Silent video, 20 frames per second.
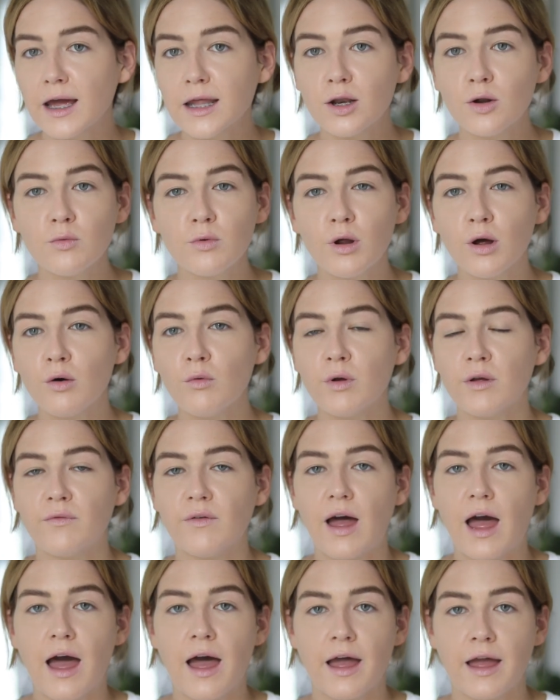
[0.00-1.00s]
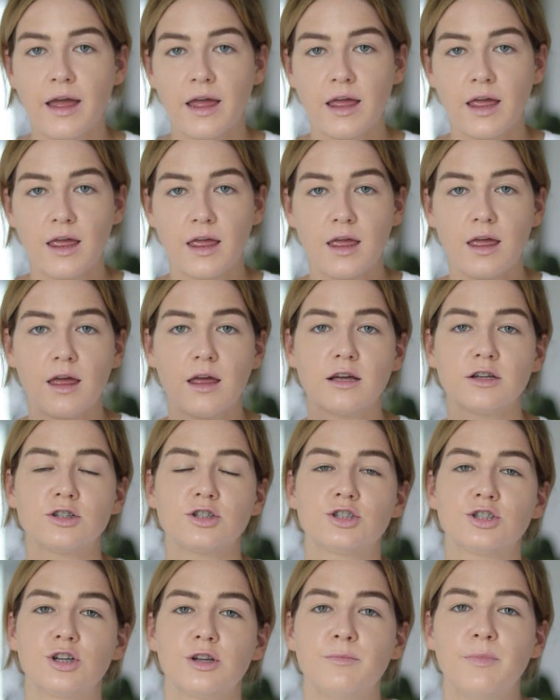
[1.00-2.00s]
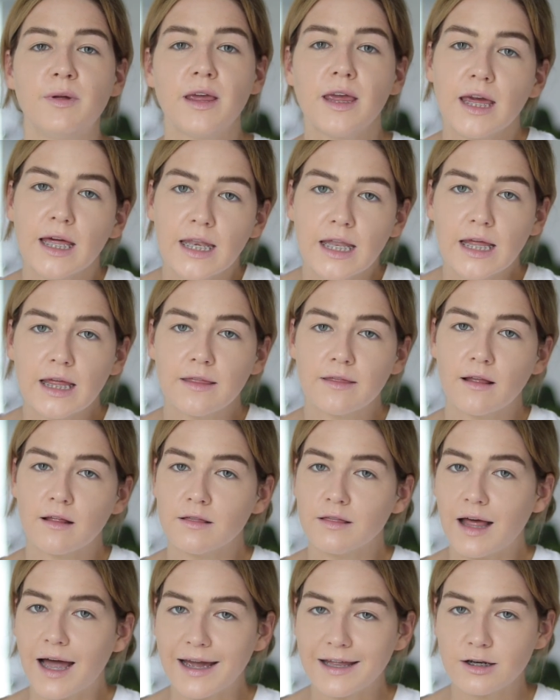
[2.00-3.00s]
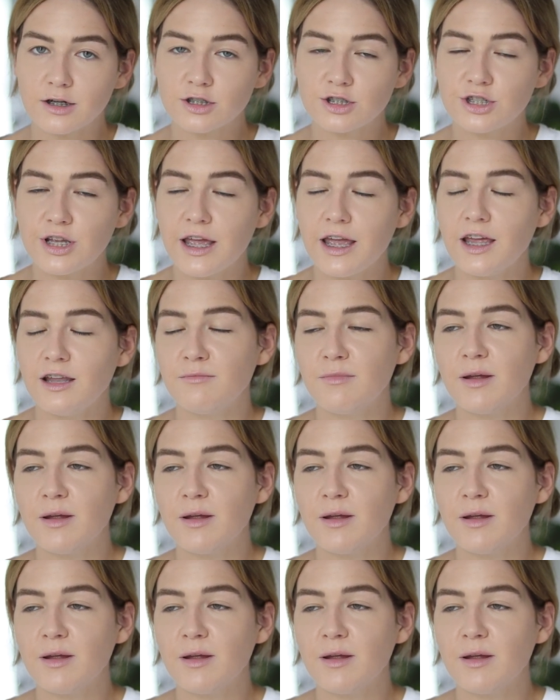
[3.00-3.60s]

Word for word: I don't know if I should be getting the lighter shade.